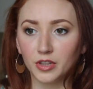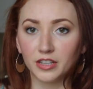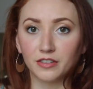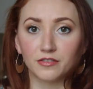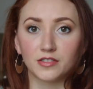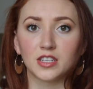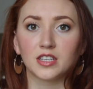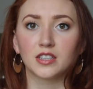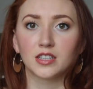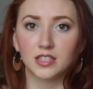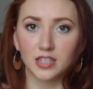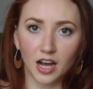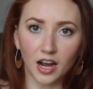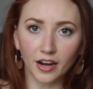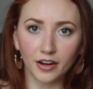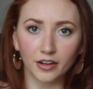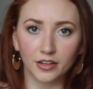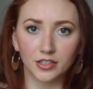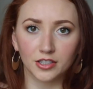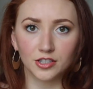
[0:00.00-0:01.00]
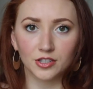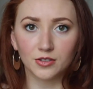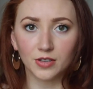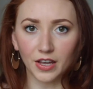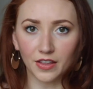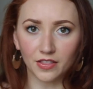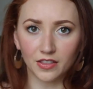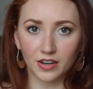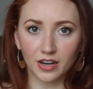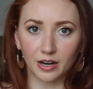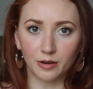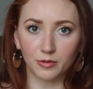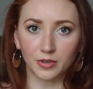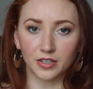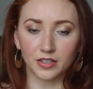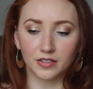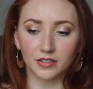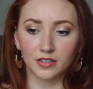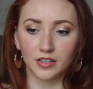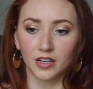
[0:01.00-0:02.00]
lifting the tire? Did you get that I
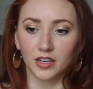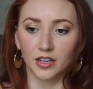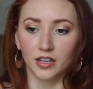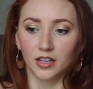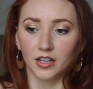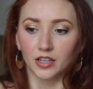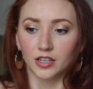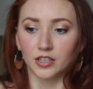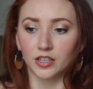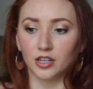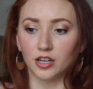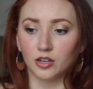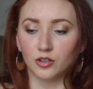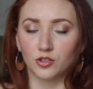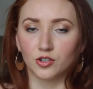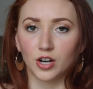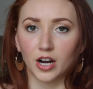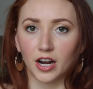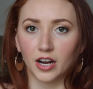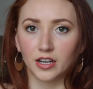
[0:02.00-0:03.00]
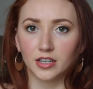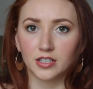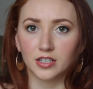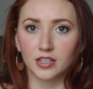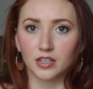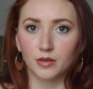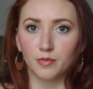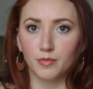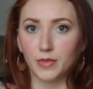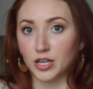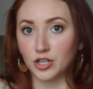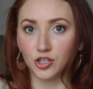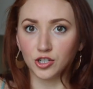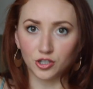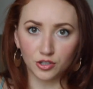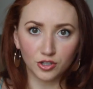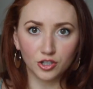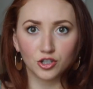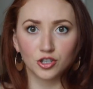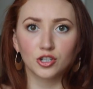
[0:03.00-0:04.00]
was, trying to
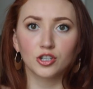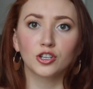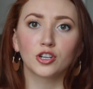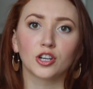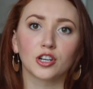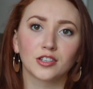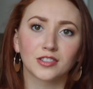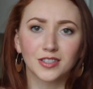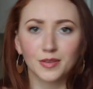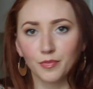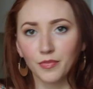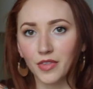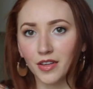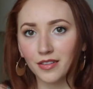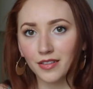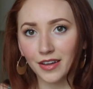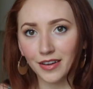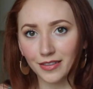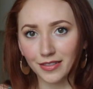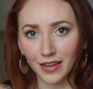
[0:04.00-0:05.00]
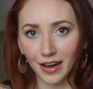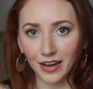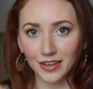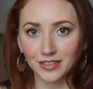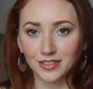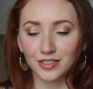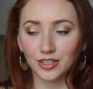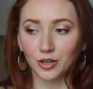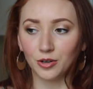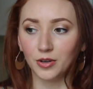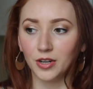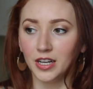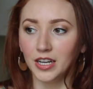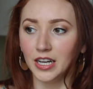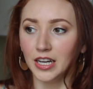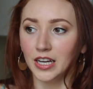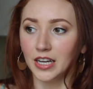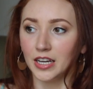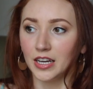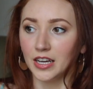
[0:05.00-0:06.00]
measure the sugar? Something like that. So
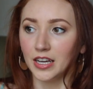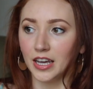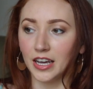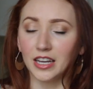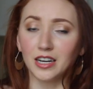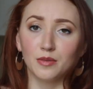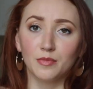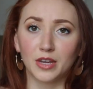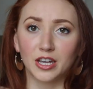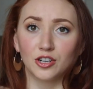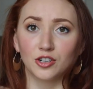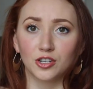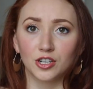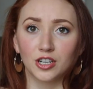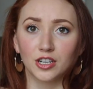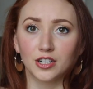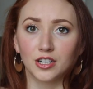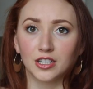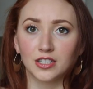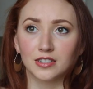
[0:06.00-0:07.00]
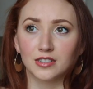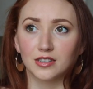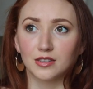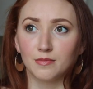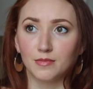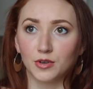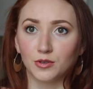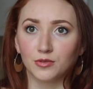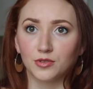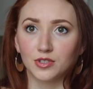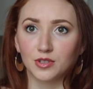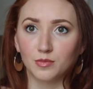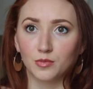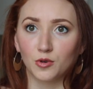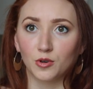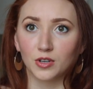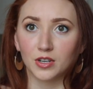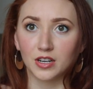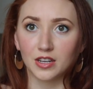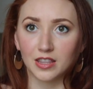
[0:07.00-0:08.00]
animation is the most
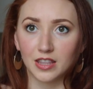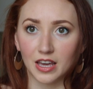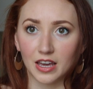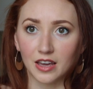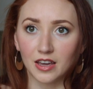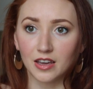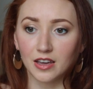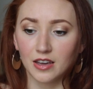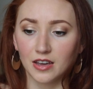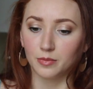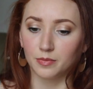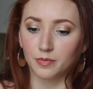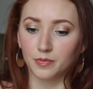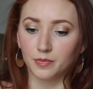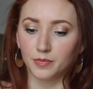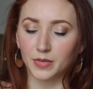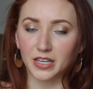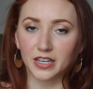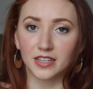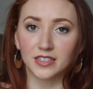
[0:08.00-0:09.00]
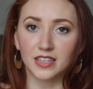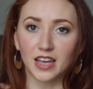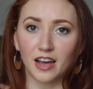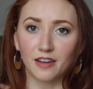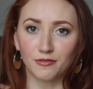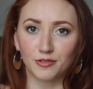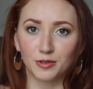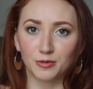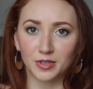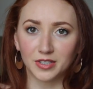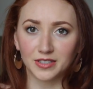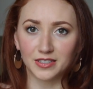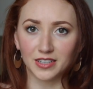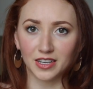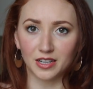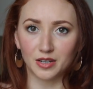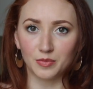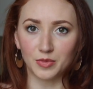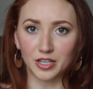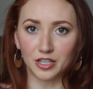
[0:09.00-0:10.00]
important thing because everyone's
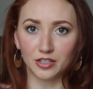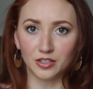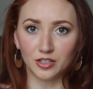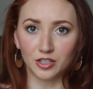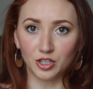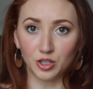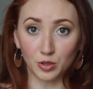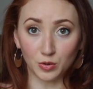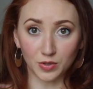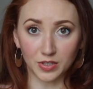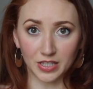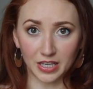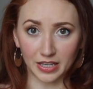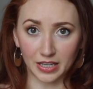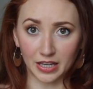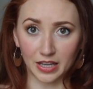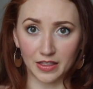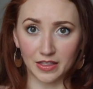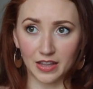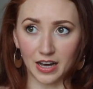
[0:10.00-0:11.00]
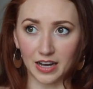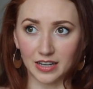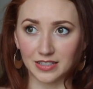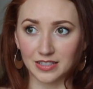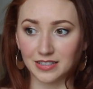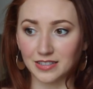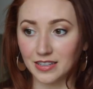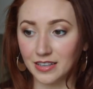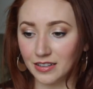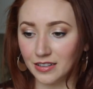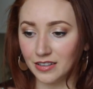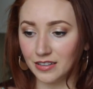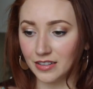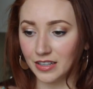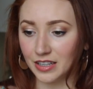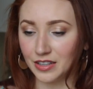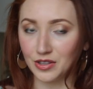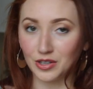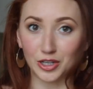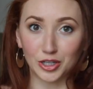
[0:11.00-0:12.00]
going to be using that skill
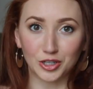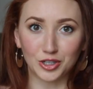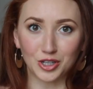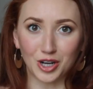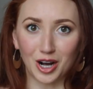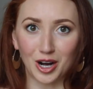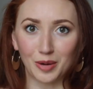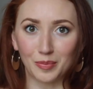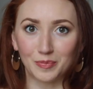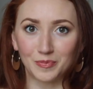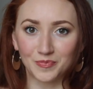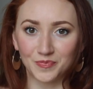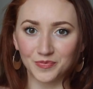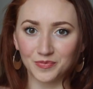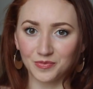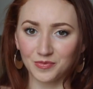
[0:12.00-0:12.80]
in their job.